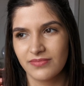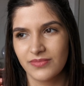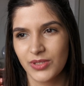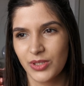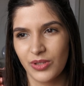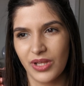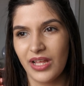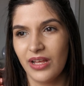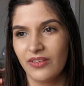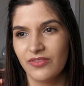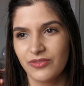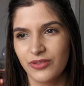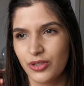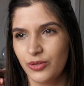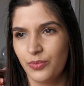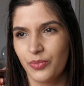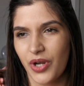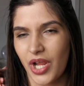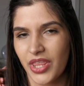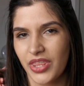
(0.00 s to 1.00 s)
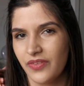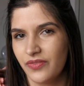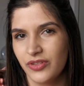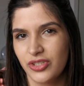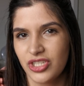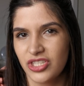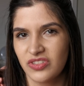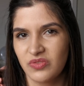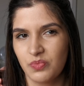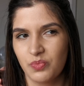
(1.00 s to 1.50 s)
You'll have good breath if
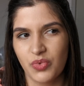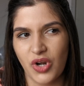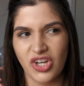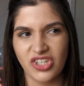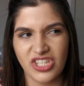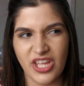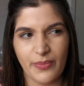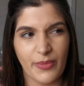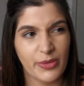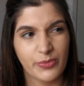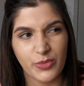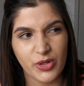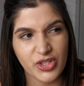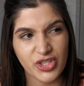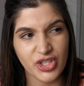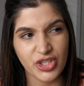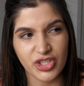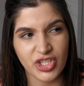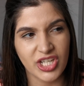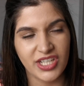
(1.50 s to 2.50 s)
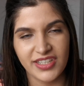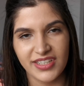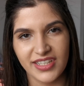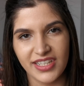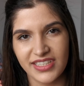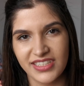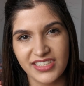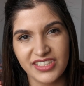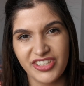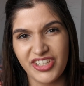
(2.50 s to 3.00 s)
you just brush them and brush your
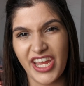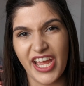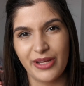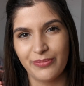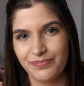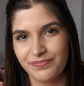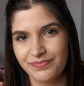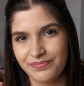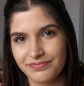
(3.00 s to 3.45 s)
tongue and yeah.